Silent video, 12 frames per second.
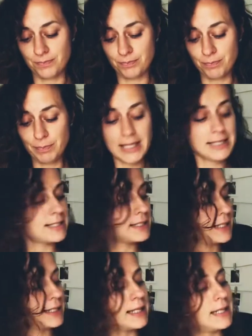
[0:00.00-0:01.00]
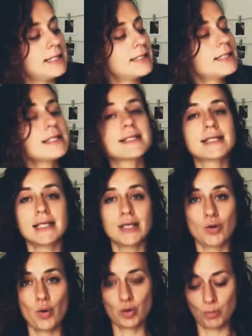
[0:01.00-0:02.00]
place it in a little
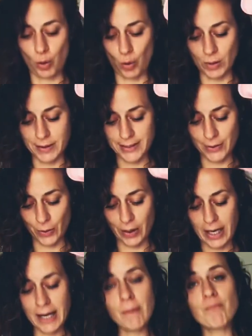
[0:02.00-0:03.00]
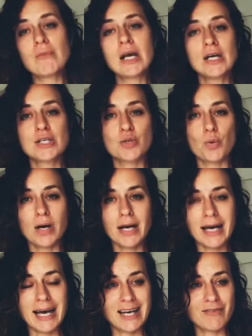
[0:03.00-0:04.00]
silicone molds, okay? So what I have